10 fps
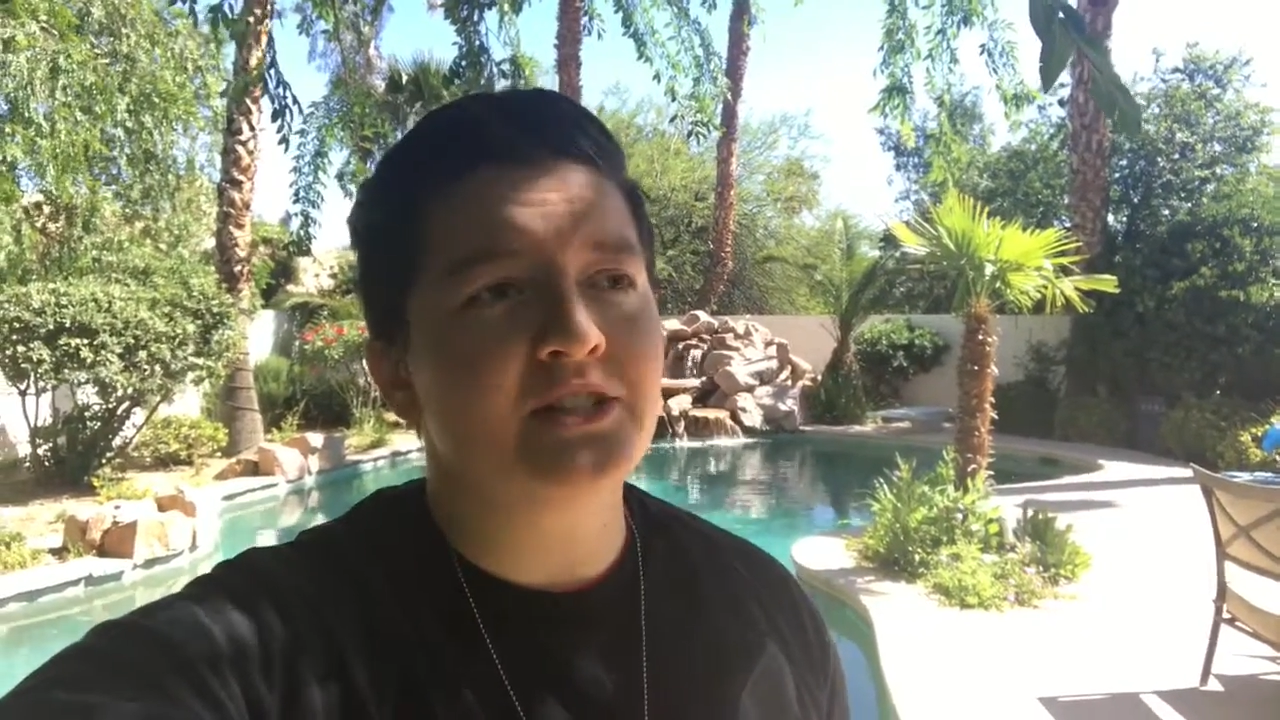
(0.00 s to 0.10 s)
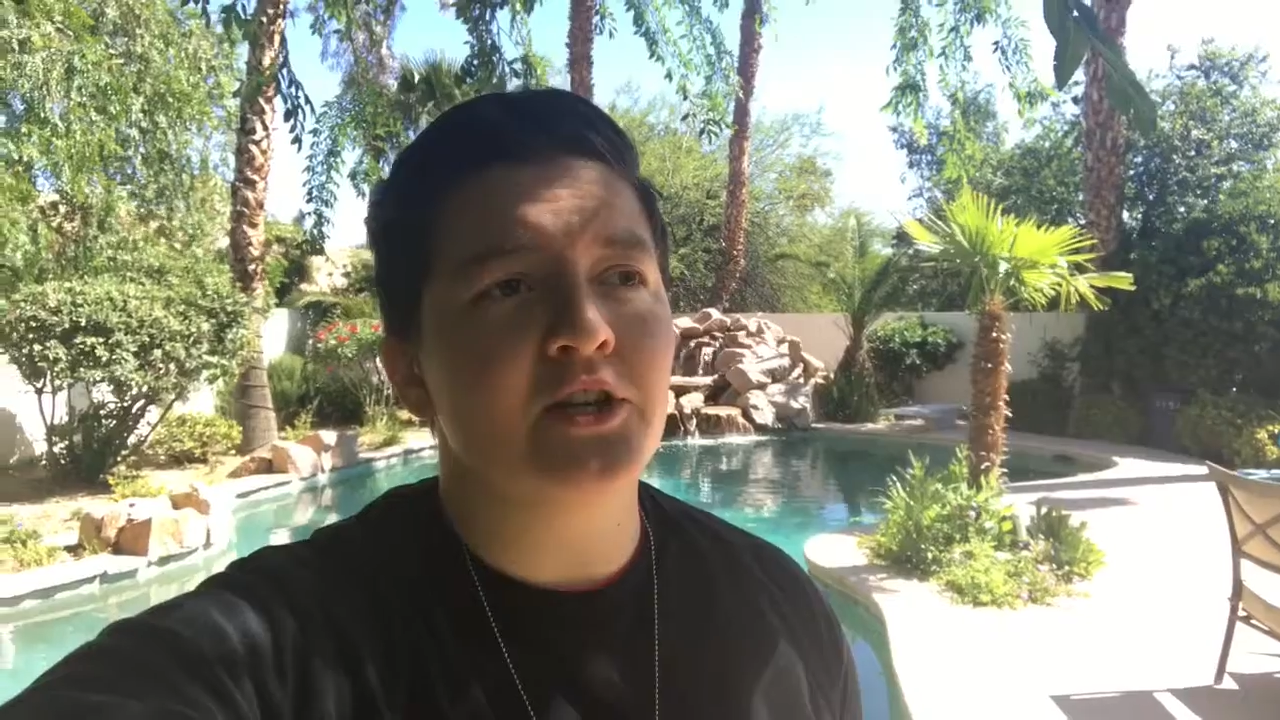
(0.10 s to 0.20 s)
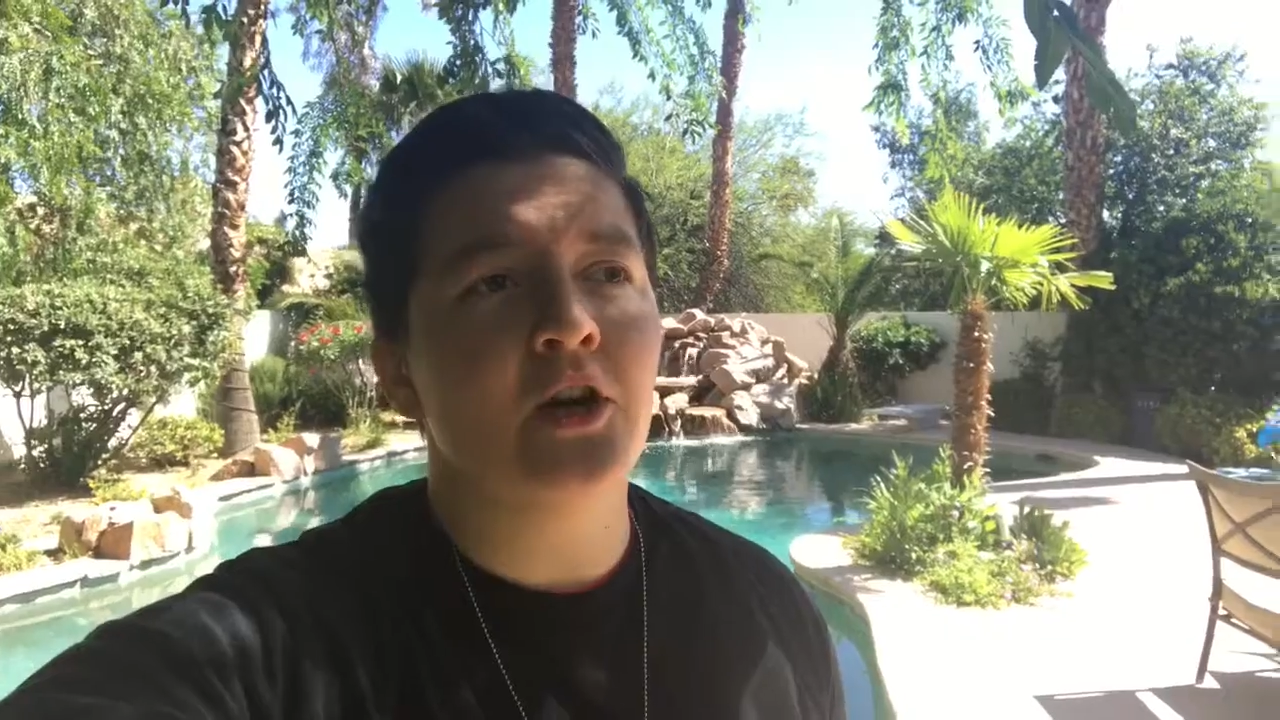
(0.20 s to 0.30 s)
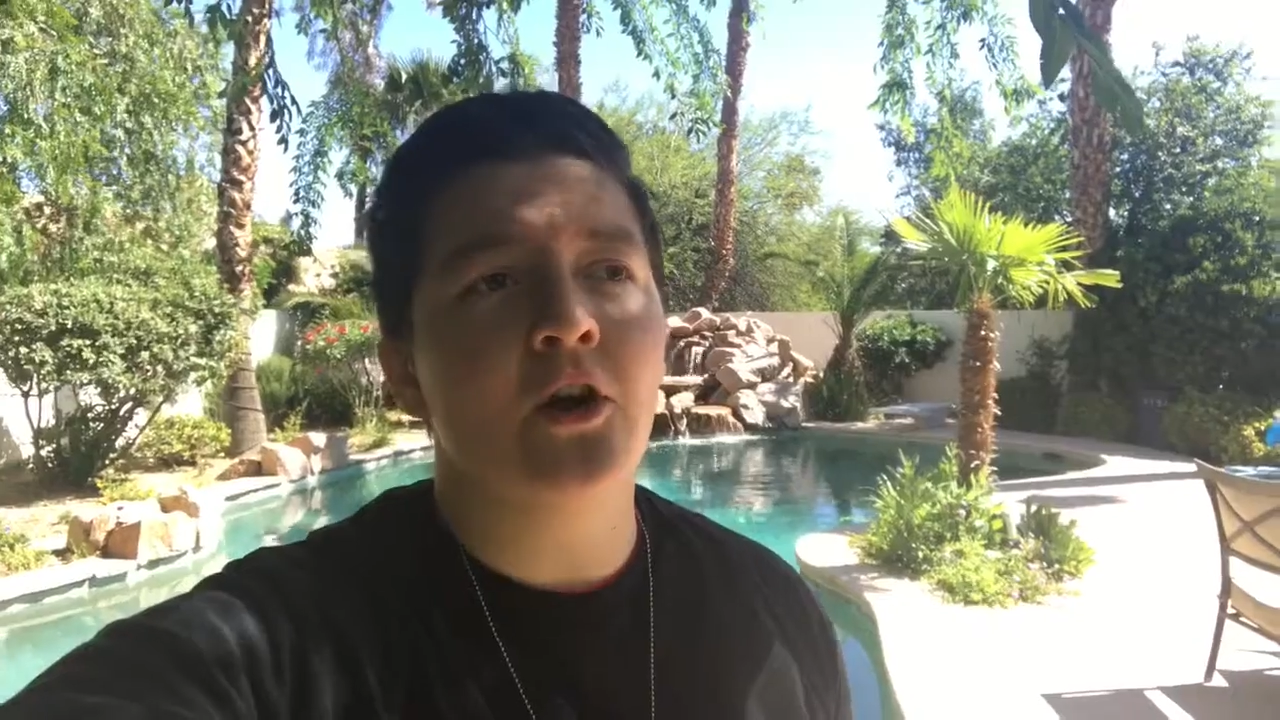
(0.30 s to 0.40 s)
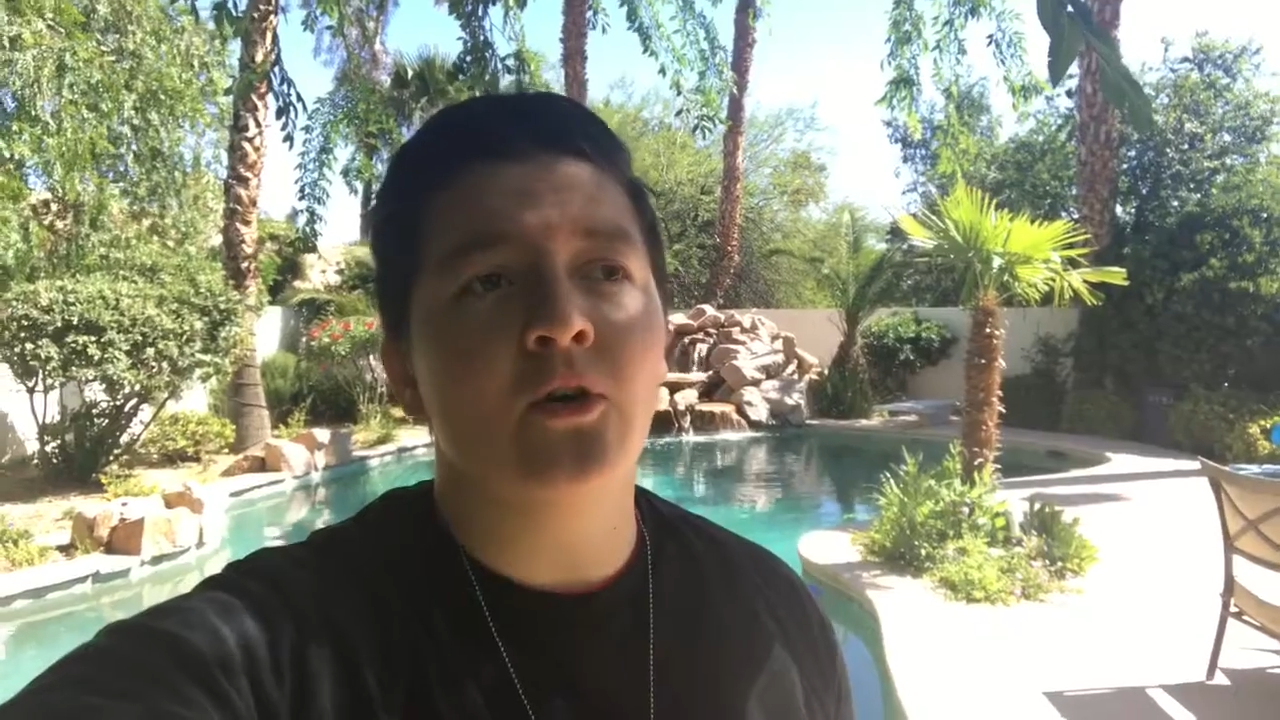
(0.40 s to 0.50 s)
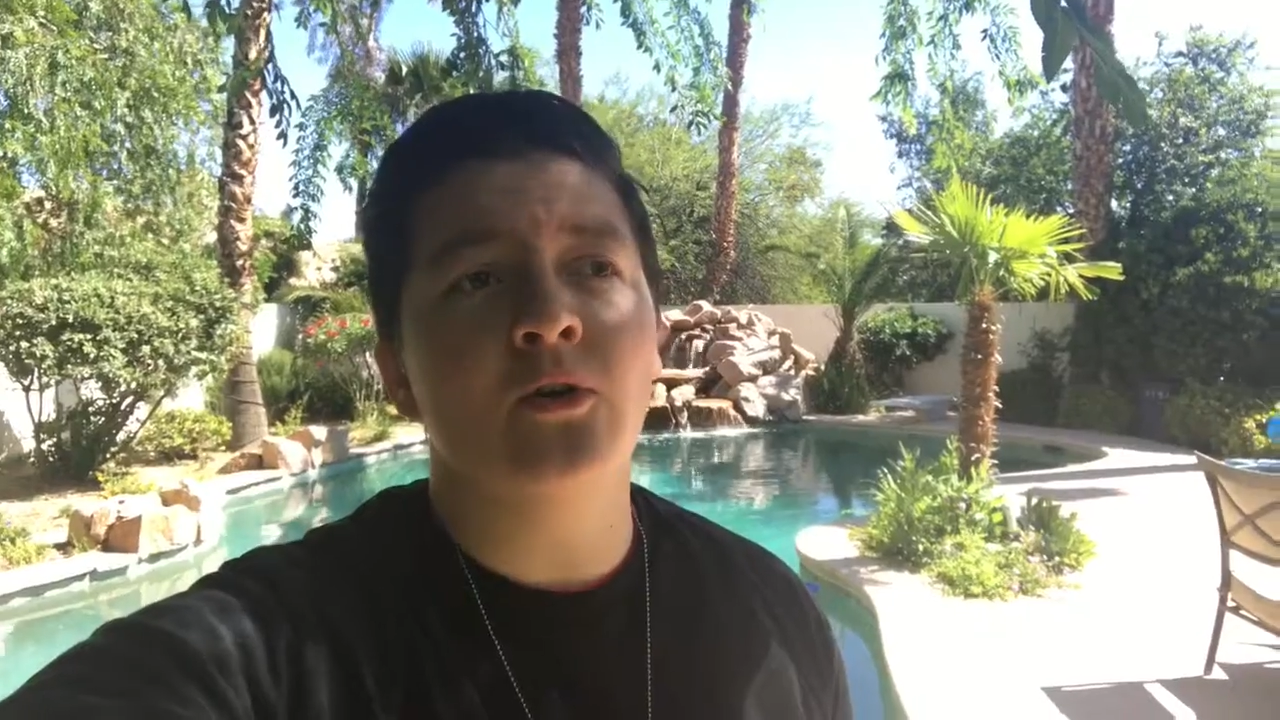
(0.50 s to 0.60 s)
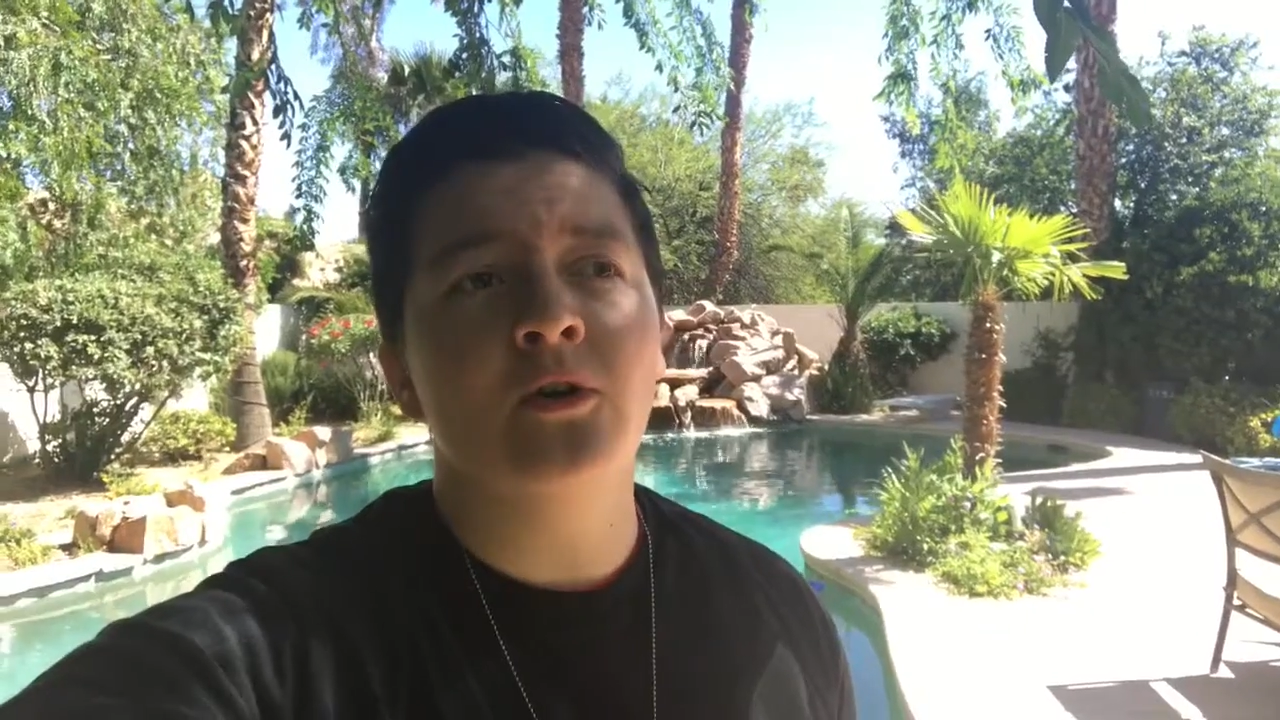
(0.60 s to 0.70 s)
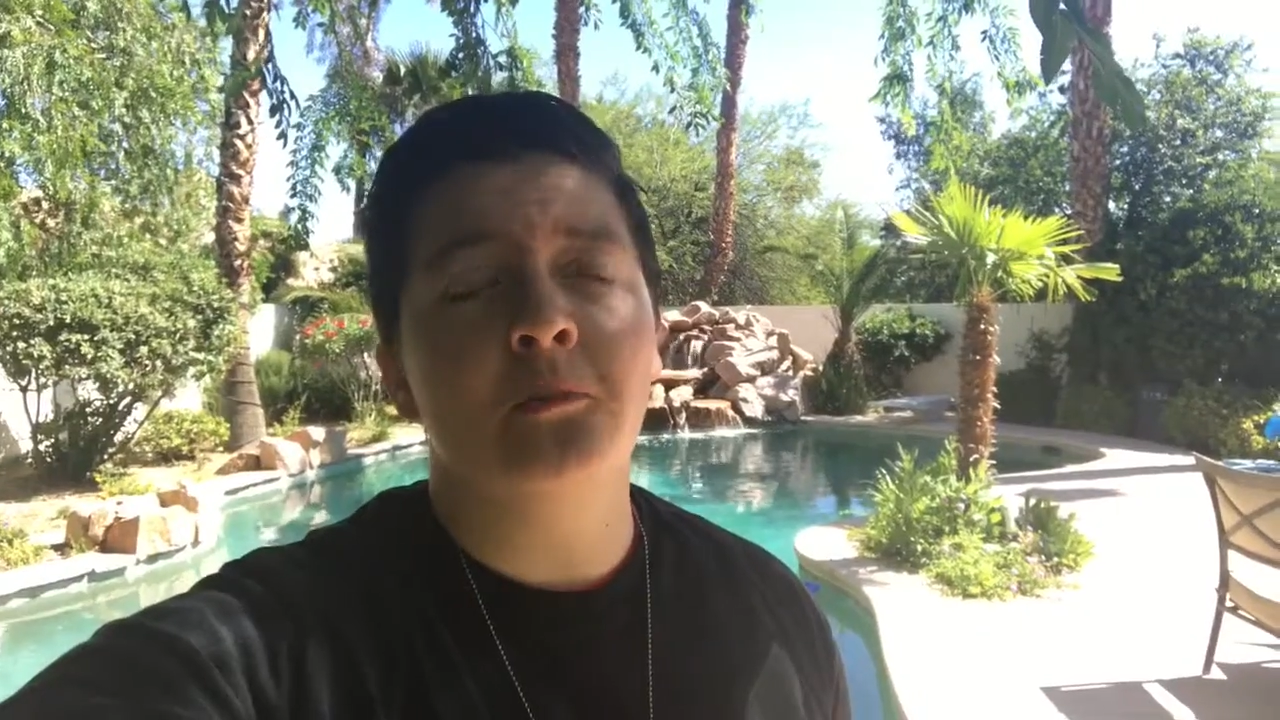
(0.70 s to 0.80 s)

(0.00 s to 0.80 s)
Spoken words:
to know